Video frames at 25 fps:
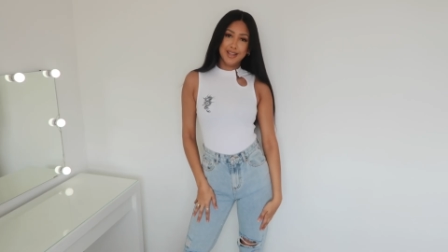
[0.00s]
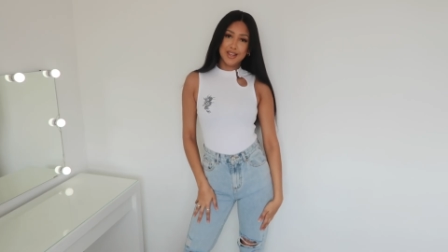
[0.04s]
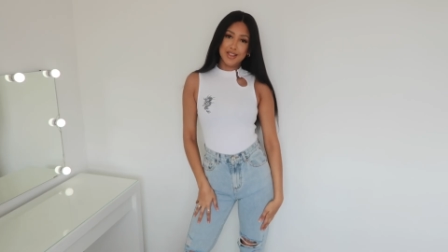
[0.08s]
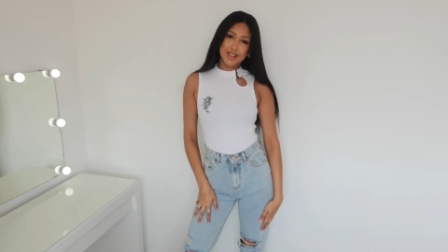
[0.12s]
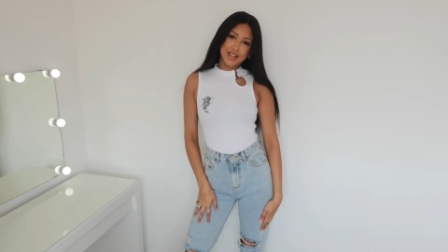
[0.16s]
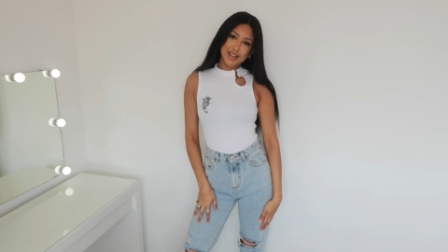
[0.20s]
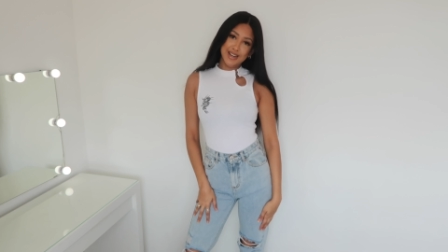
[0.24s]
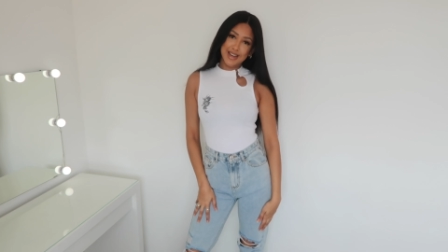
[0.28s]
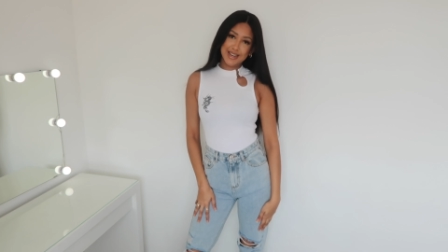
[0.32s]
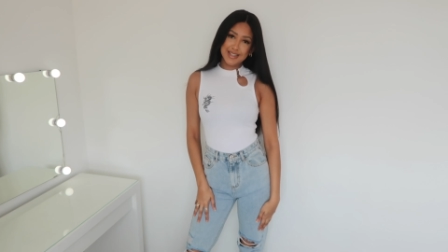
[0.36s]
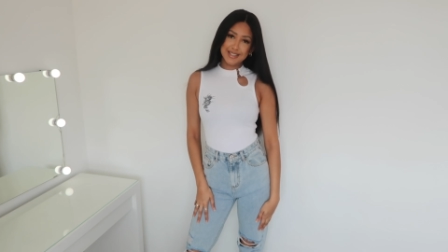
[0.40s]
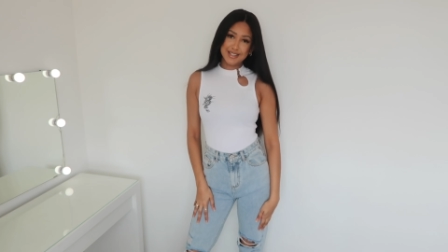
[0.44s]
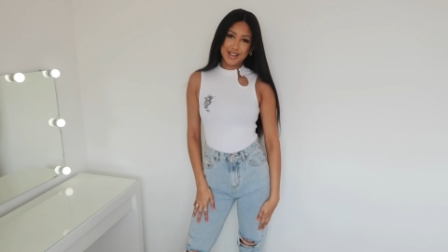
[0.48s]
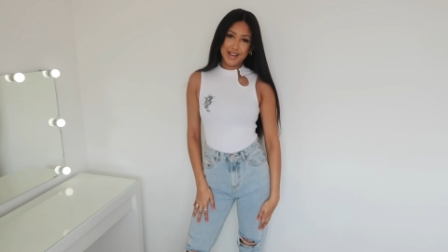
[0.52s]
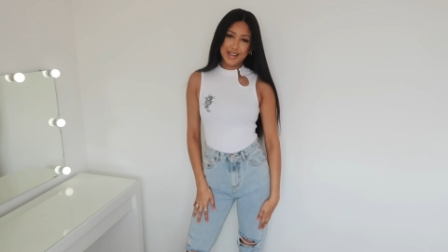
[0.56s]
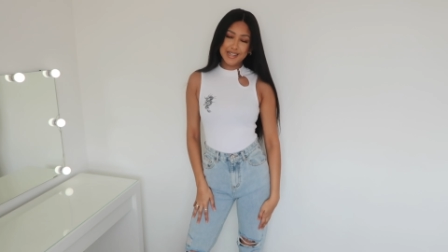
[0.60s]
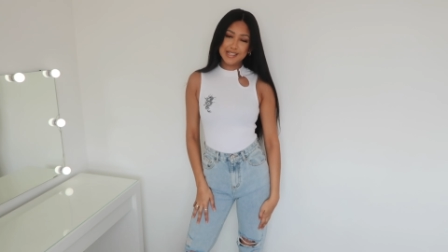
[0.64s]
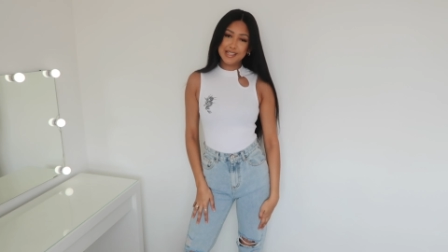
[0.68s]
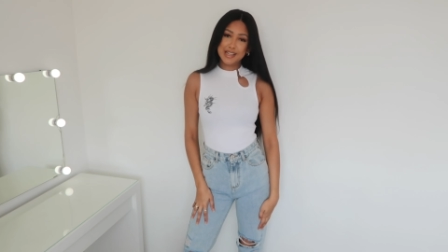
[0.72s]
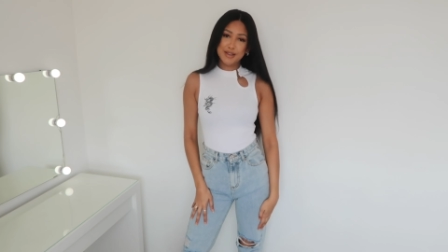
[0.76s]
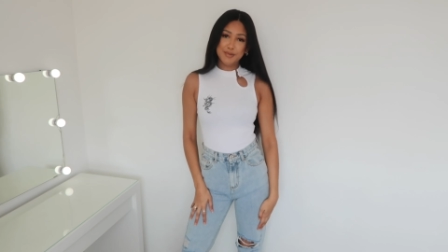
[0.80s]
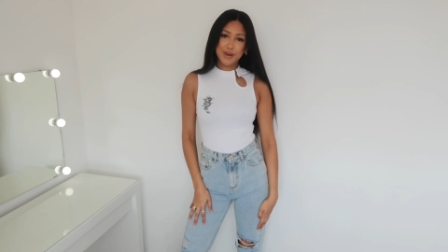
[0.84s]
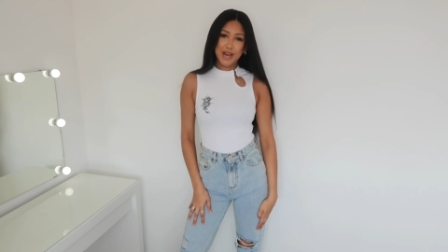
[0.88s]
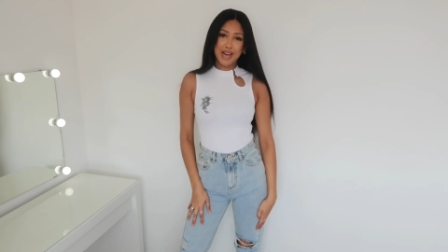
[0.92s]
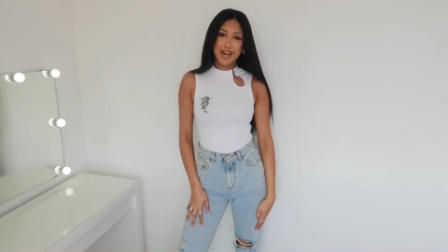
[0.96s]
The next
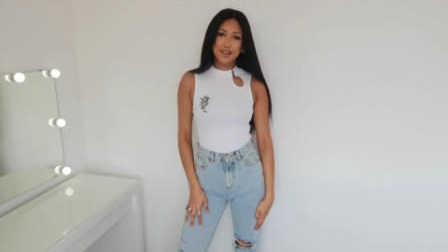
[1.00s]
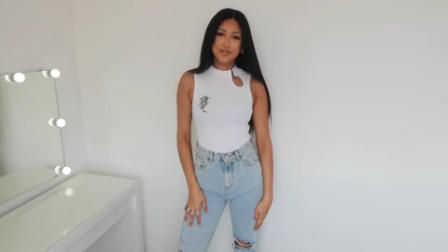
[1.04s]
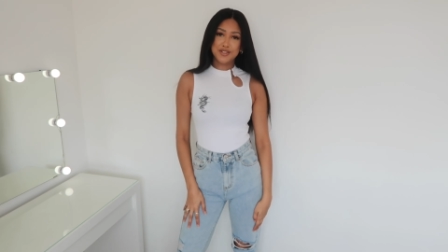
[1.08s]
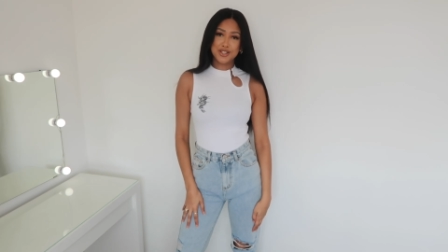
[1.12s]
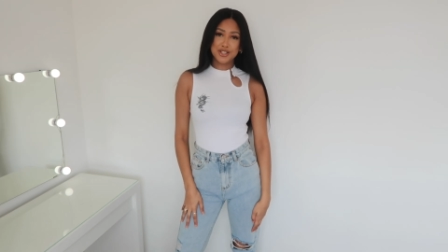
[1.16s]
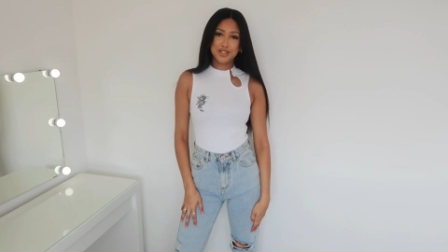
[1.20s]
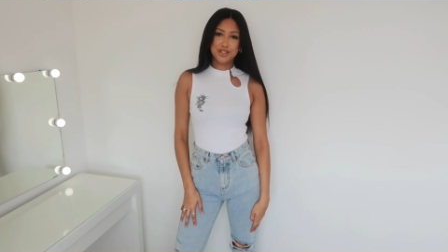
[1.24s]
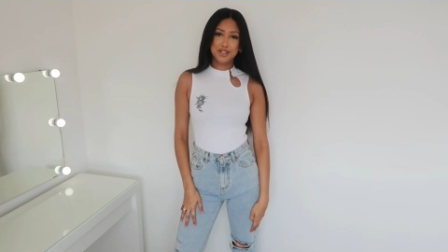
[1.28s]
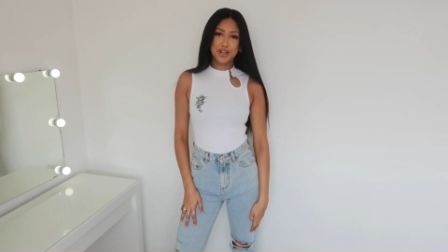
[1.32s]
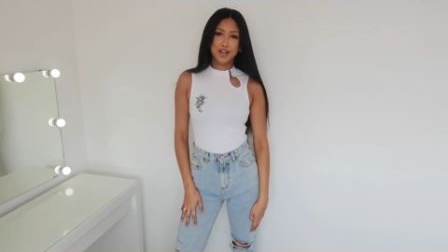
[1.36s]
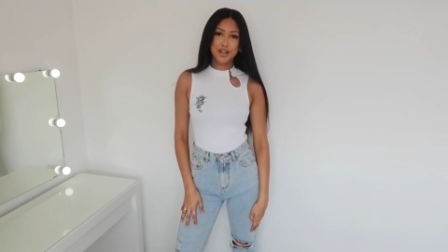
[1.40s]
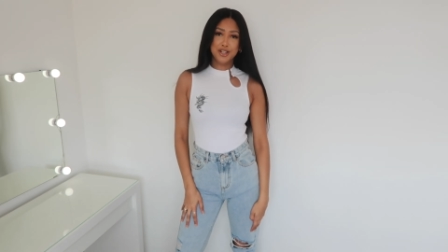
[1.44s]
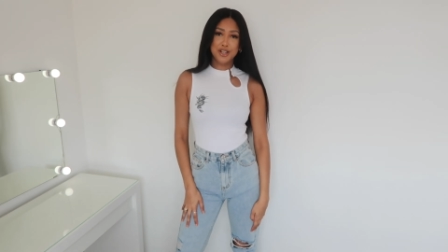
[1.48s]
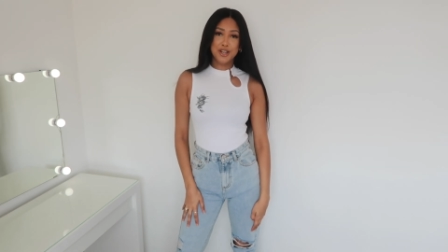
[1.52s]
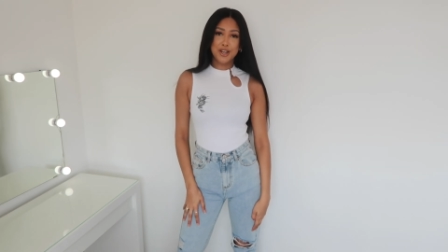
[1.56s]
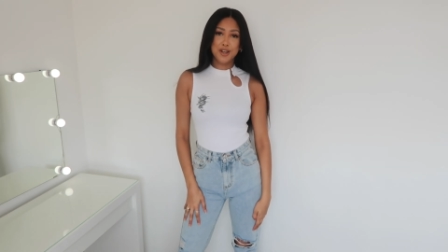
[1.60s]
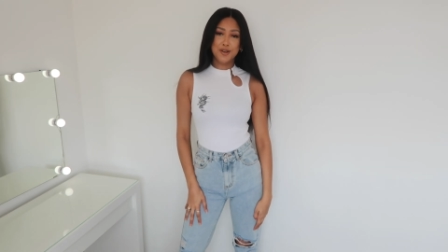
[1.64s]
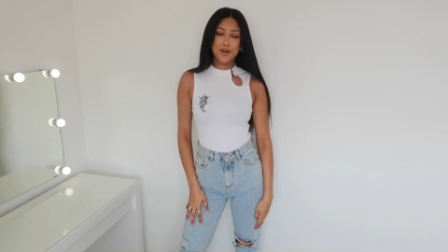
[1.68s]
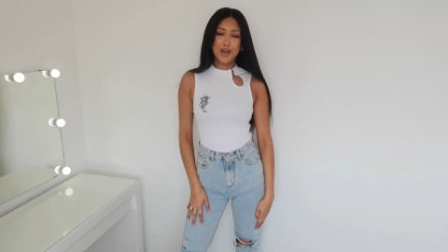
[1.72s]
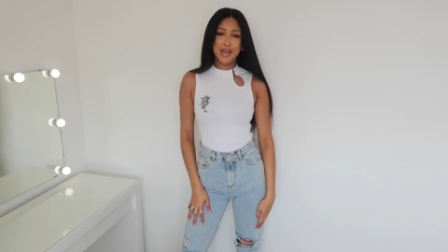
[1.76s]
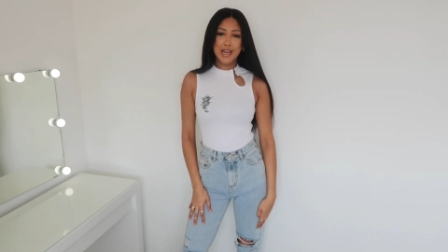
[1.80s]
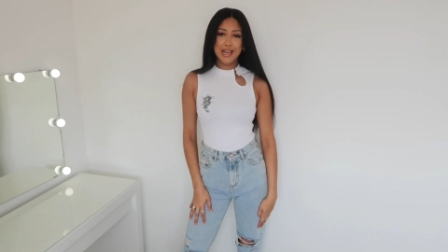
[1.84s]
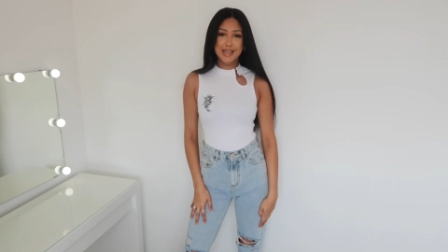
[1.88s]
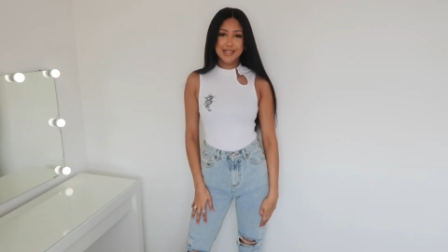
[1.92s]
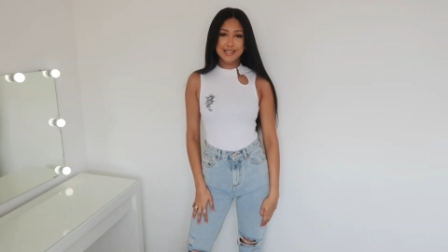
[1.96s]
item I have to show
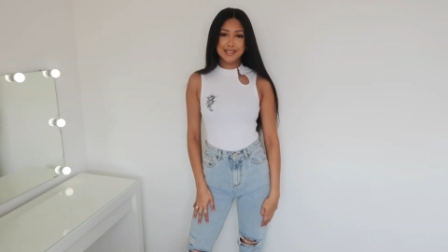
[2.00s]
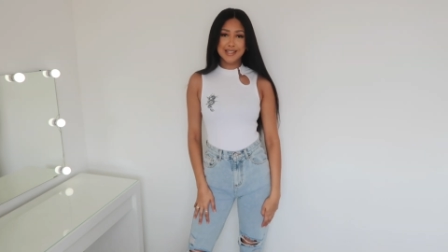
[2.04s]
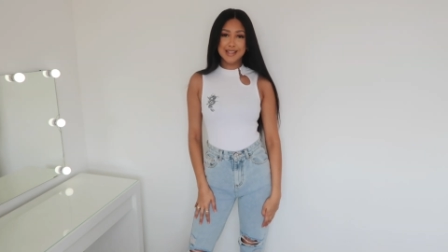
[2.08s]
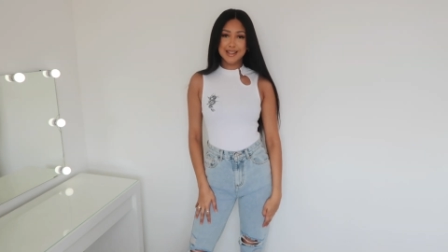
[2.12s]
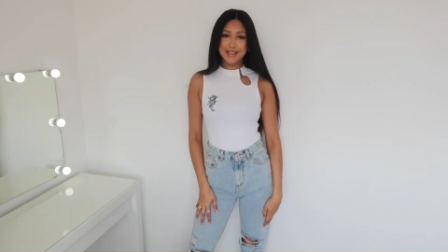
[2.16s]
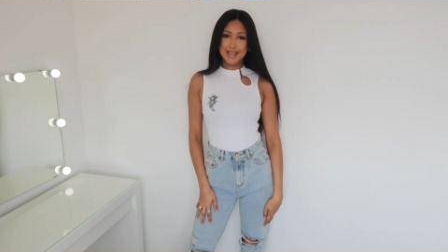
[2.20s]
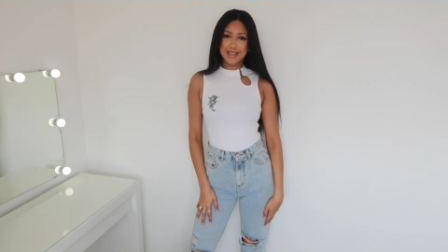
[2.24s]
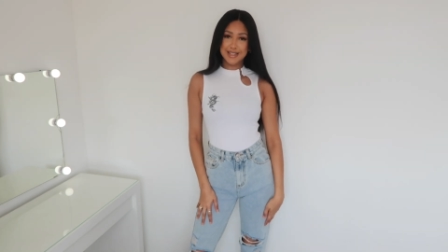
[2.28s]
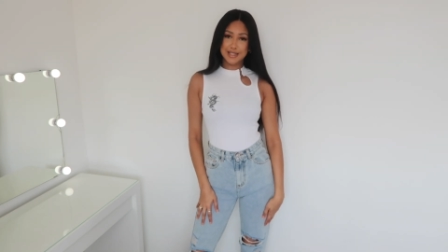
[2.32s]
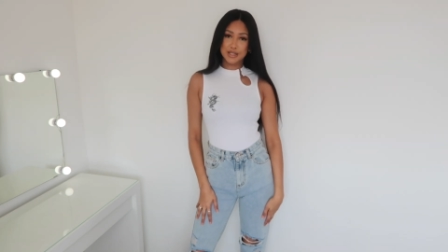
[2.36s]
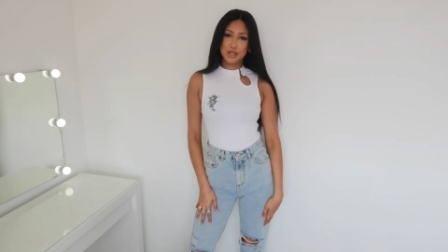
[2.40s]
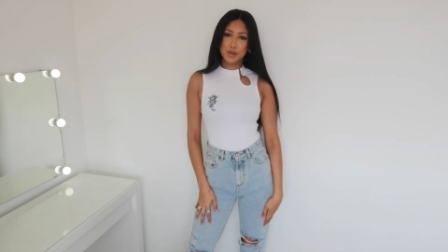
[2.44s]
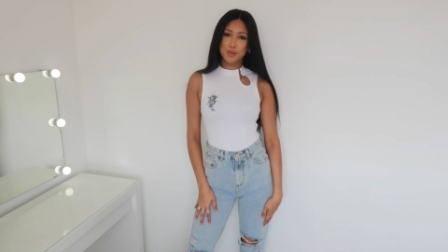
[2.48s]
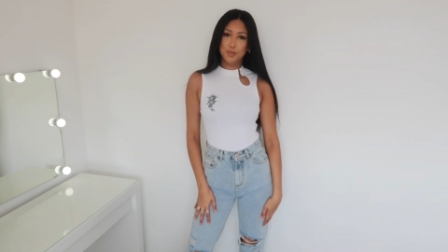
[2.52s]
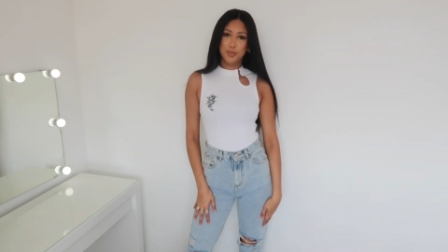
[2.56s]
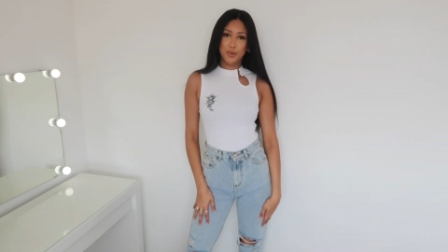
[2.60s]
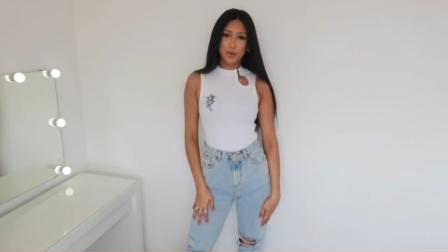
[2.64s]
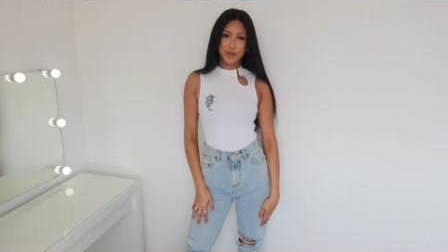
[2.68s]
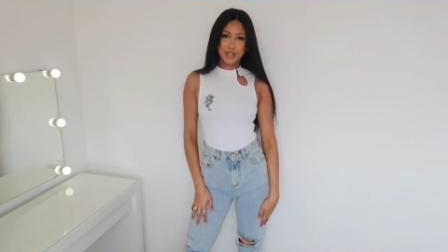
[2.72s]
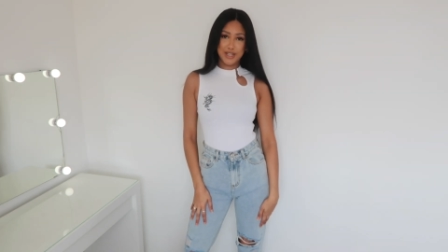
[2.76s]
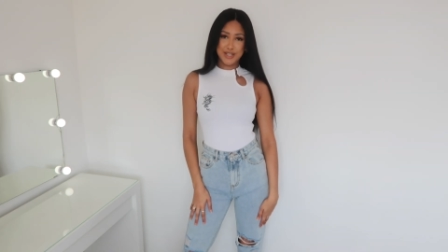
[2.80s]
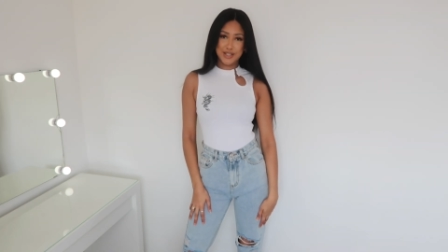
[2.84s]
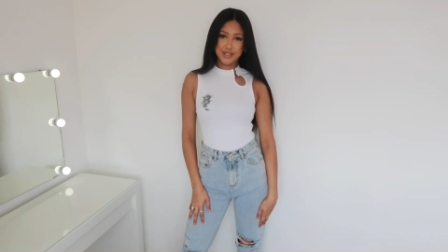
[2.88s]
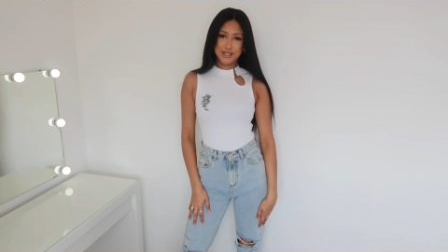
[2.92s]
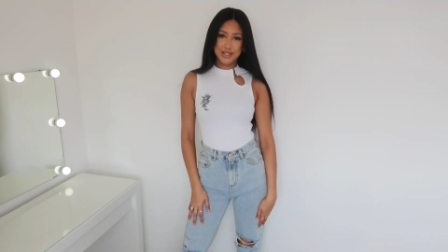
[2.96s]
you is this
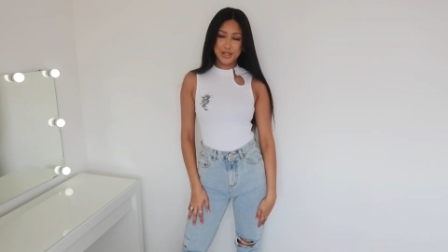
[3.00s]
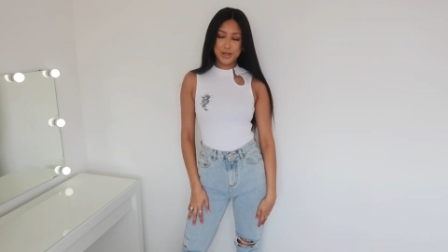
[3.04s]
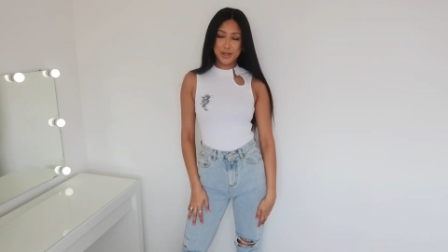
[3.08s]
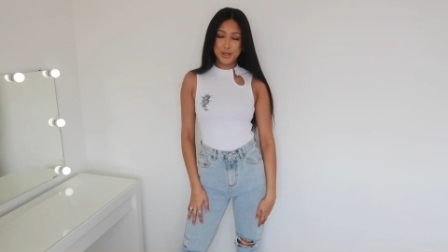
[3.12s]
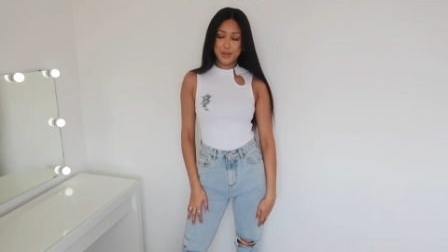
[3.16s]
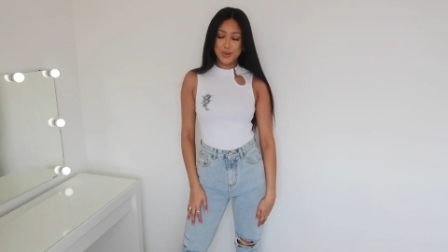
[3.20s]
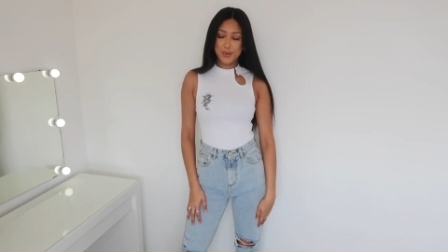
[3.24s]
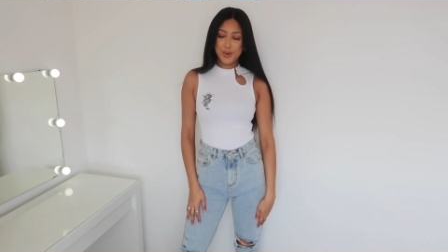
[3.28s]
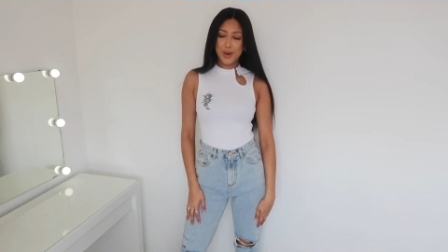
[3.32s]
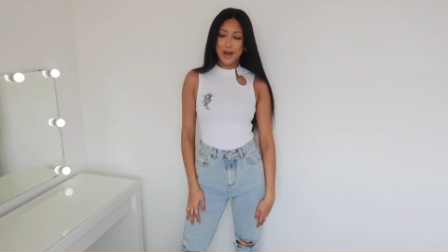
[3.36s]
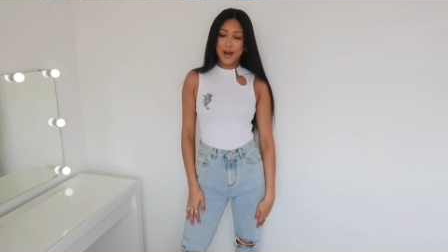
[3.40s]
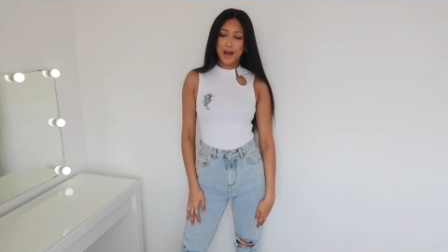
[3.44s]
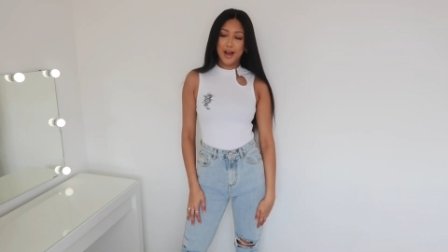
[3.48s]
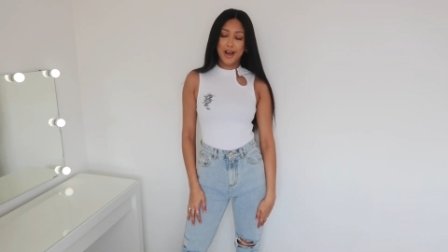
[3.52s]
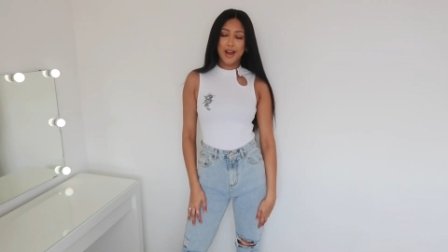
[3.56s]
bodysuit.